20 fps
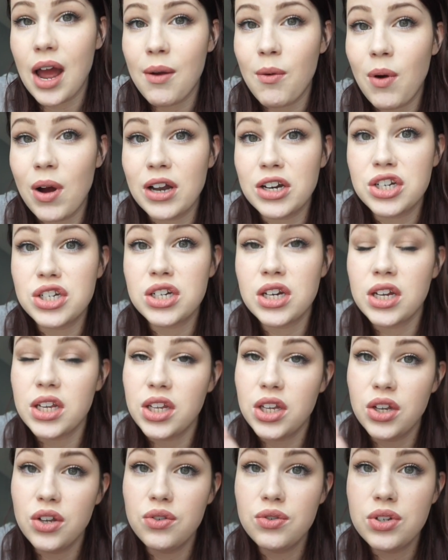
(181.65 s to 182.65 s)
I watched
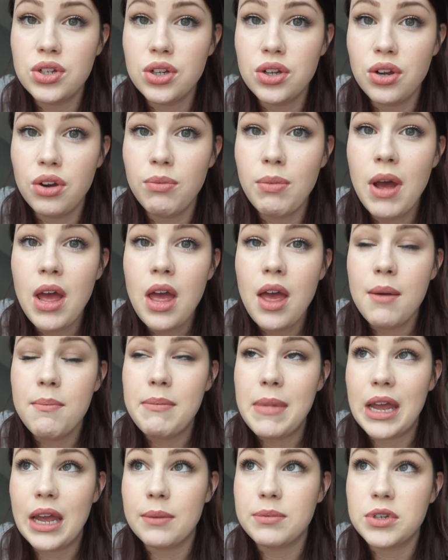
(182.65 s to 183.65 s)
YouTube
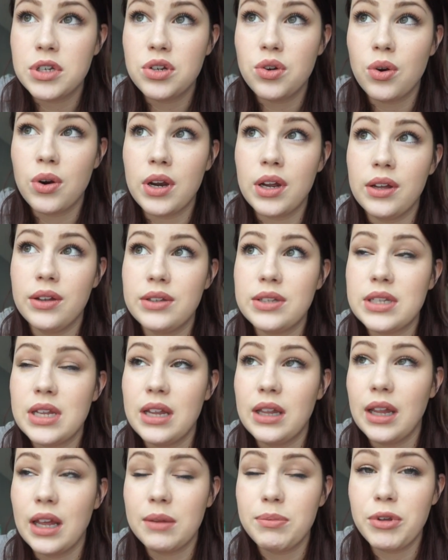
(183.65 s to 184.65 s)
makeup tutorials
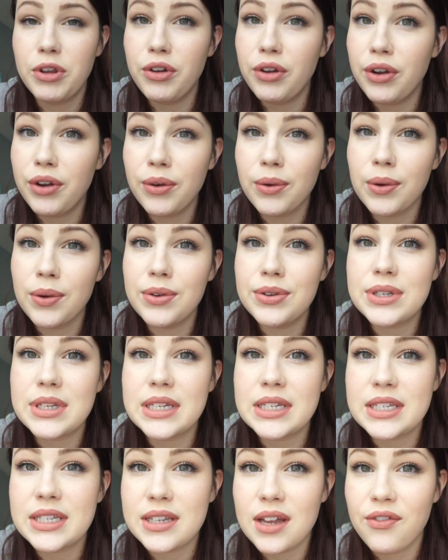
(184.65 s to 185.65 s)
and like beauty gurus
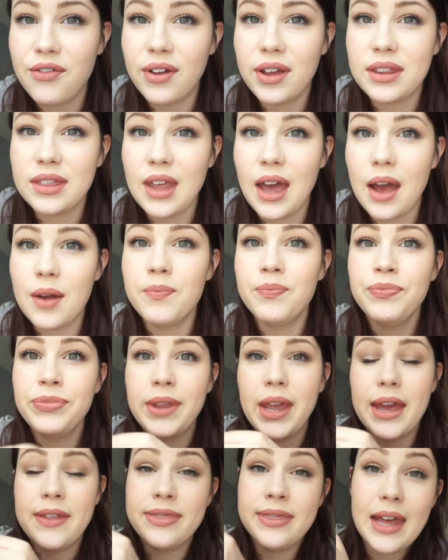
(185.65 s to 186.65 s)
and stuff like that.
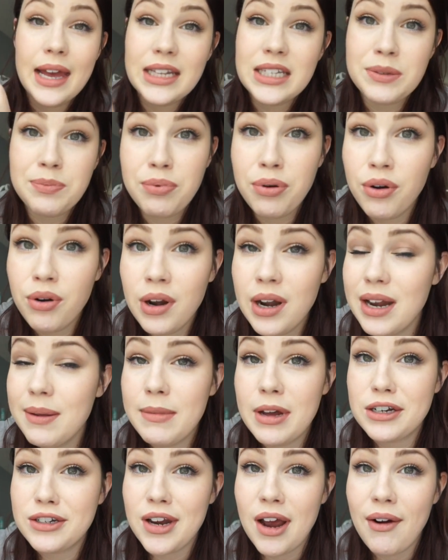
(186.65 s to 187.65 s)
And that's pretty
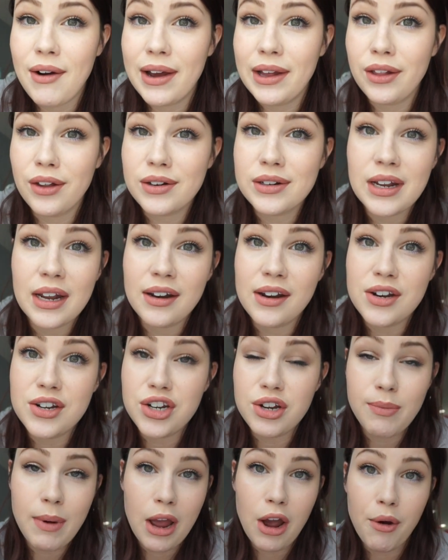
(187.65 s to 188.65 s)
much how I learned how to
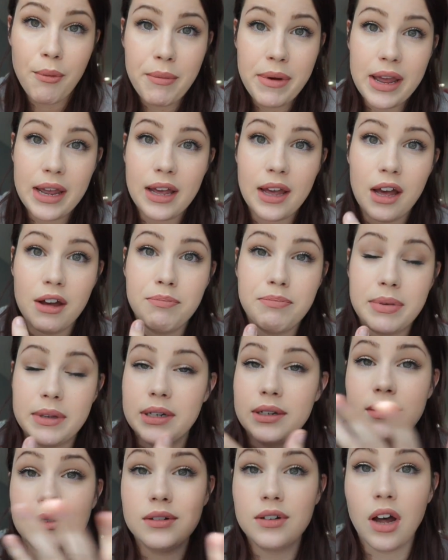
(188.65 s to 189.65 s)
do my own makeup
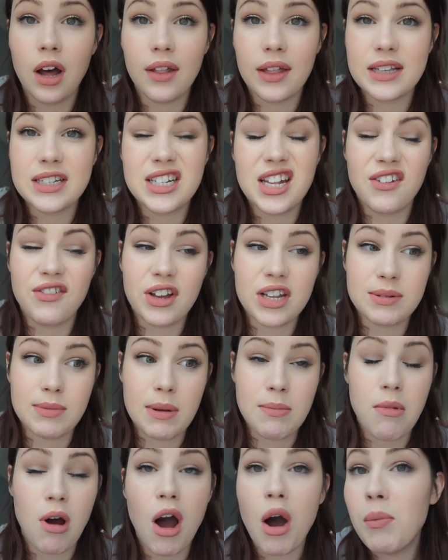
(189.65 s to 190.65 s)
and all that stuff, because
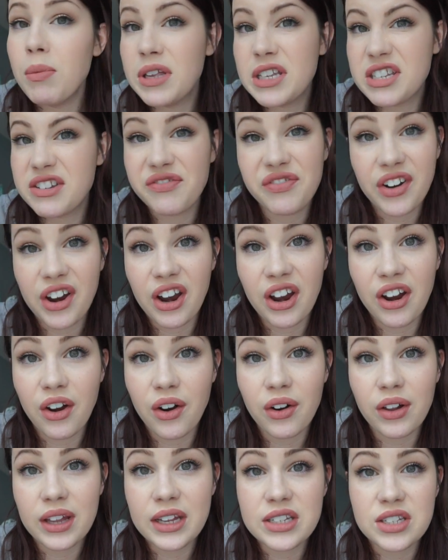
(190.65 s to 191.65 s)
my mom isn't very
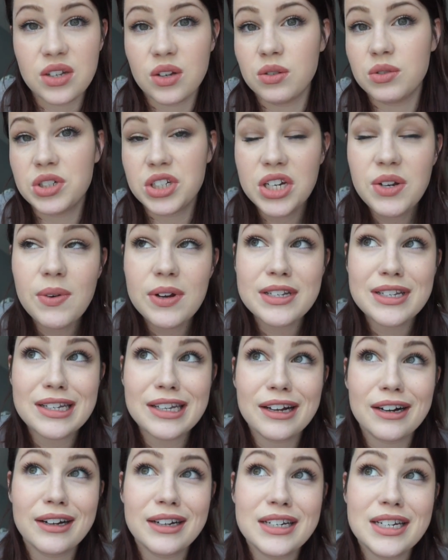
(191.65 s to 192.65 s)
girly, so she wasn't
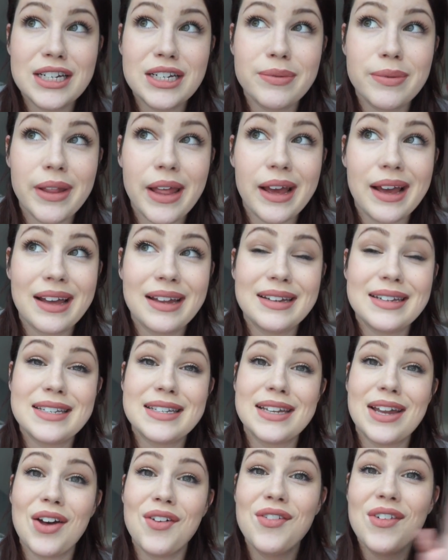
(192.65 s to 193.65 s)
there to teach me that kind of
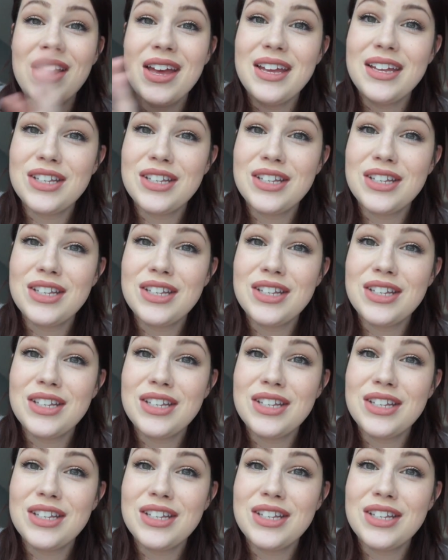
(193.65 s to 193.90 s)
stuff.